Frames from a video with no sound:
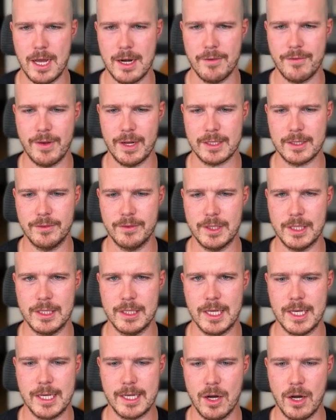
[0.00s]
And effectively,
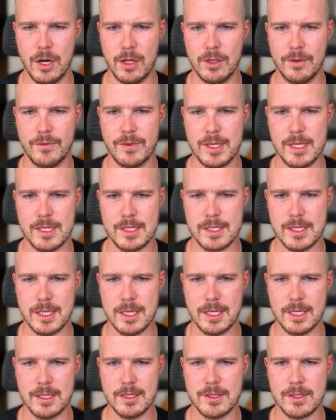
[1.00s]
like all of these
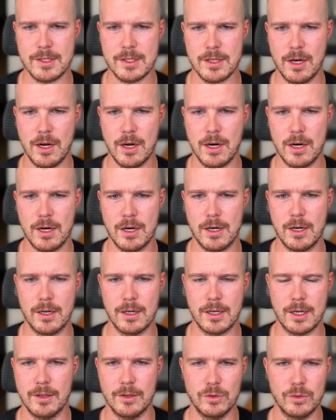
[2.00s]
things
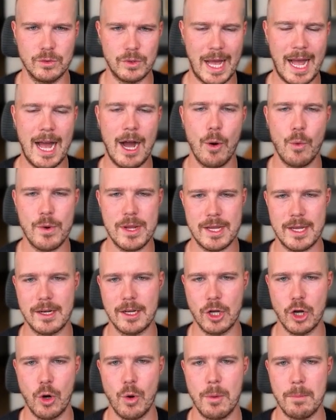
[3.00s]
are how we can
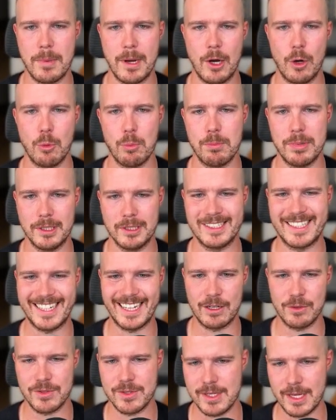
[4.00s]
go about building
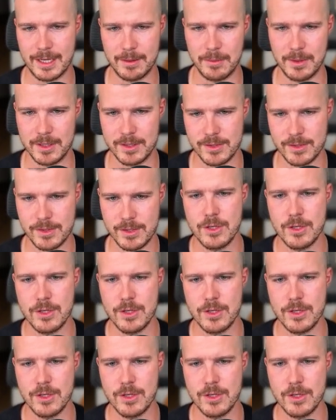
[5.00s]
out segments.